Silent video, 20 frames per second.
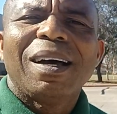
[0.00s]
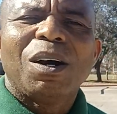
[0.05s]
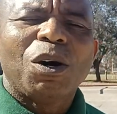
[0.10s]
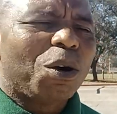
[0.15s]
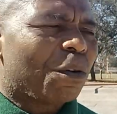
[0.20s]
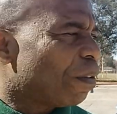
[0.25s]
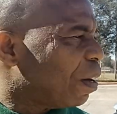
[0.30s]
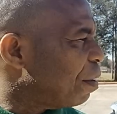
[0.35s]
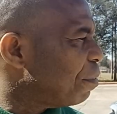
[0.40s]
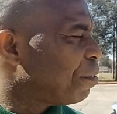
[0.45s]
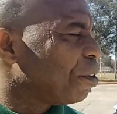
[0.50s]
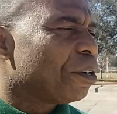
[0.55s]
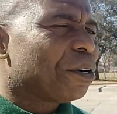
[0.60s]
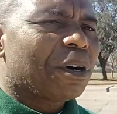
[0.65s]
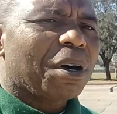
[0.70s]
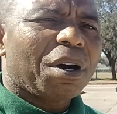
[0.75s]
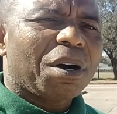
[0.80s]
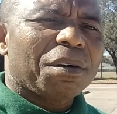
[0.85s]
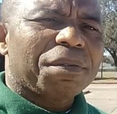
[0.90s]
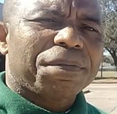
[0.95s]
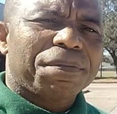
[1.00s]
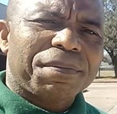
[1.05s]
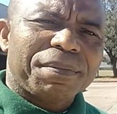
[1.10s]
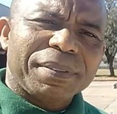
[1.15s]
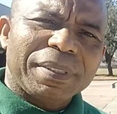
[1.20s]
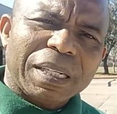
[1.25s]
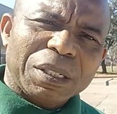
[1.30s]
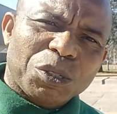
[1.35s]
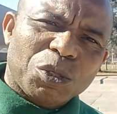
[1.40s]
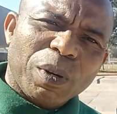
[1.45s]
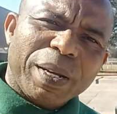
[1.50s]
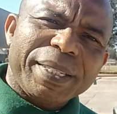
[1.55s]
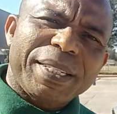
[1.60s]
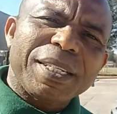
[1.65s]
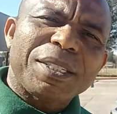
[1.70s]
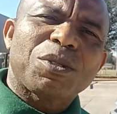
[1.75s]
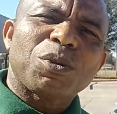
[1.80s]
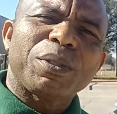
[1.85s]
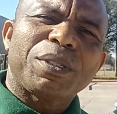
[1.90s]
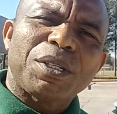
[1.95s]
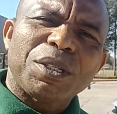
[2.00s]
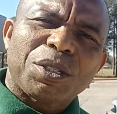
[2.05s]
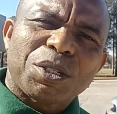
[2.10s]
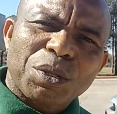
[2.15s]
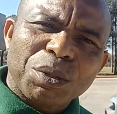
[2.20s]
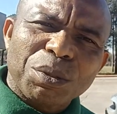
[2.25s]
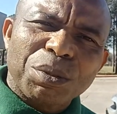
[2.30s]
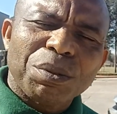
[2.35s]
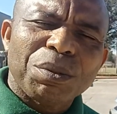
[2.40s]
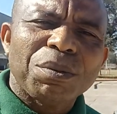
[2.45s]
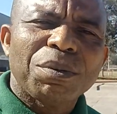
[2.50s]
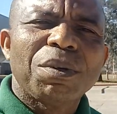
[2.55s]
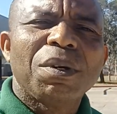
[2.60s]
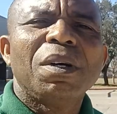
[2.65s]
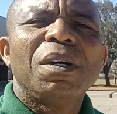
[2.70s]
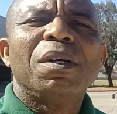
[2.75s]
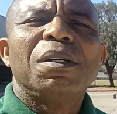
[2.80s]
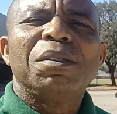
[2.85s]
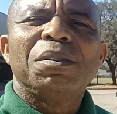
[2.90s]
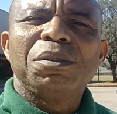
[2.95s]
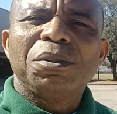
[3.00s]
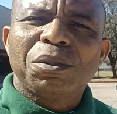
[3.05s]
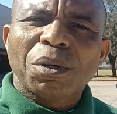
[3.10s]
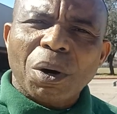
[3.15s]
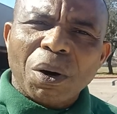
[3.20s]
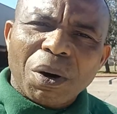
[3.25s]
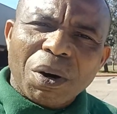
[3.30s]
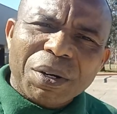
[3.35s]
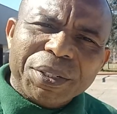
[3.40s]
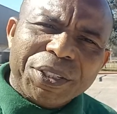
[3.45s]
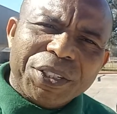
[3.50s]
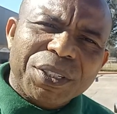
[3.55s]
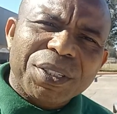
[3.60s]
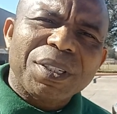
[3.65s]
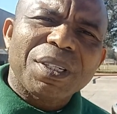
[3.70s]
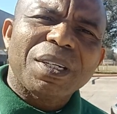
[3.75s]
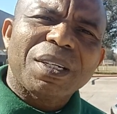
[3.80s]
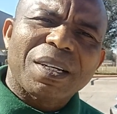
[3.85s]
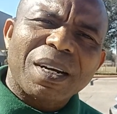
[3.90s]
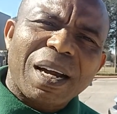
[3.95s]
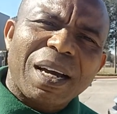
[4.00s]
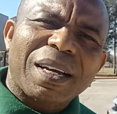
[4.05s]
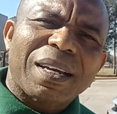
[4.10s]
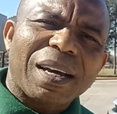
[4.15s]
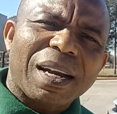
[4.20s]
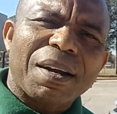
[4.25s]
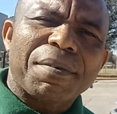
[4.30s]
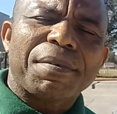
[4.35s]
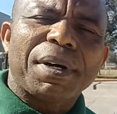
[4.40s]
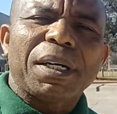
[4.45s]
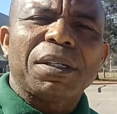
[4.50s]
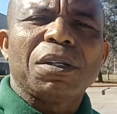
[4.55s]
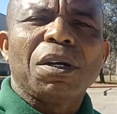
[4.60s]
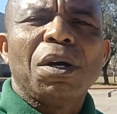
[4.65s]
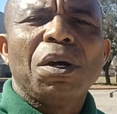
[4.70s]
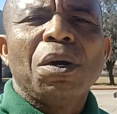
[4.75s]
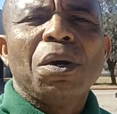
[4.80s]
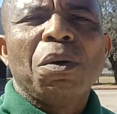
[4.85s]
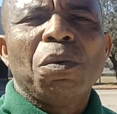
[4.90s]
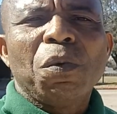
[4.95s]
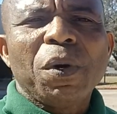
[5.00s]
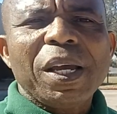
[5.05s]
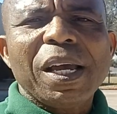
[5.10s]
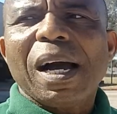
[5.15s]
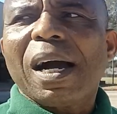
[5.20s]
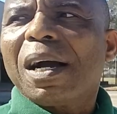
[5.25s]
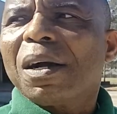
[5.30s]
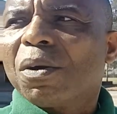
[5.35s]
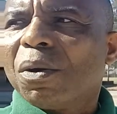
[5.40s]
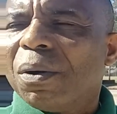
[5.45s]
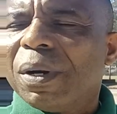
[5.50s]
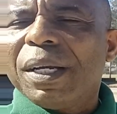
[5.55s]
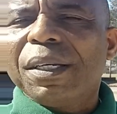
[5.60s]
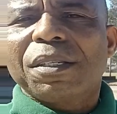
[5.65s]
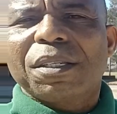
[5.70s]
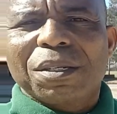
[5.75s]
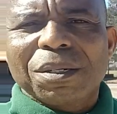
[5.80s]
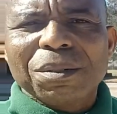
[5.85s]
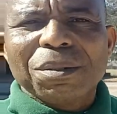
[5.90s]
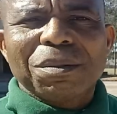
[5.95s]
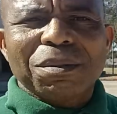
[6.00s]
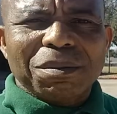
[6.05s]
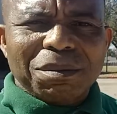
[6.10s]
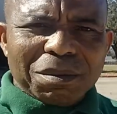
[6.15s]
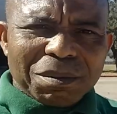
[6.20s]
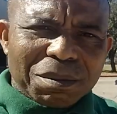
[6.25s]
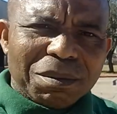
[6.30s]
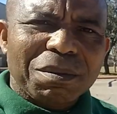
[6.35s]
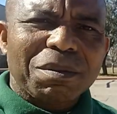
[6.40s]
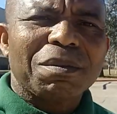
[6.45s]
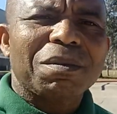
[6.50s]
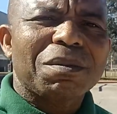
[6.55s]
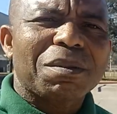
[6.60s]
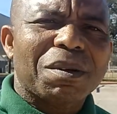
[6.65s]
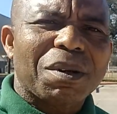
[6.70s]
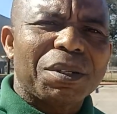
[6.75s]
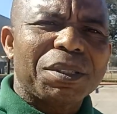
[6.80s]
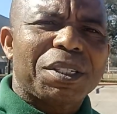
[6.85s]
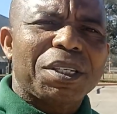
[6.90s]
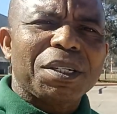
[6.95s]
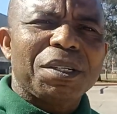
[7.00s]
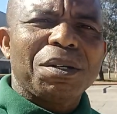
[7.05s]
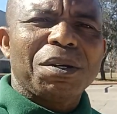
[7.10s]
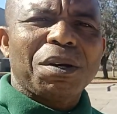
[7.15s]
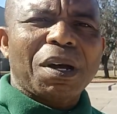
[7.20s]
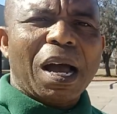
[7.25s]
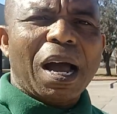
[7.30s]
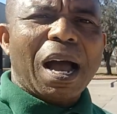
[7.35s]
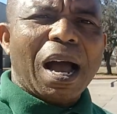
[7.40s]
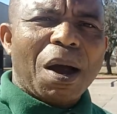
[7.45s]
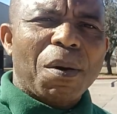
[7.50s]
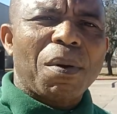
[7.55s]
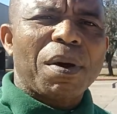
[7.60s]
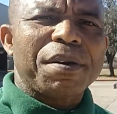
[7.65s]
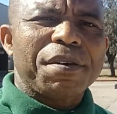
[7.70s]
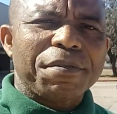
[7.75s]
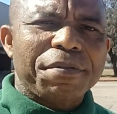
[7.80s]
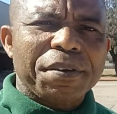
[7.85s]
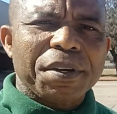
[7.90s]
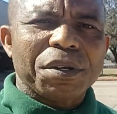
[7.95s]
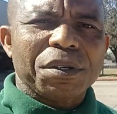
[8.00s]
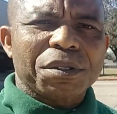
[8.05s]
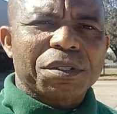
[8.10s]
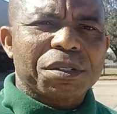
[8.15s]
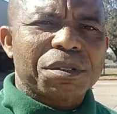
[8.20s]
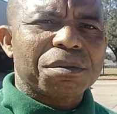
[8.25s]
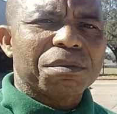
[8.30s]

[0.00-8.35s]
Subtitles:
overview of the 2022 Dodge Grand Caravan. We are going to continue our reviews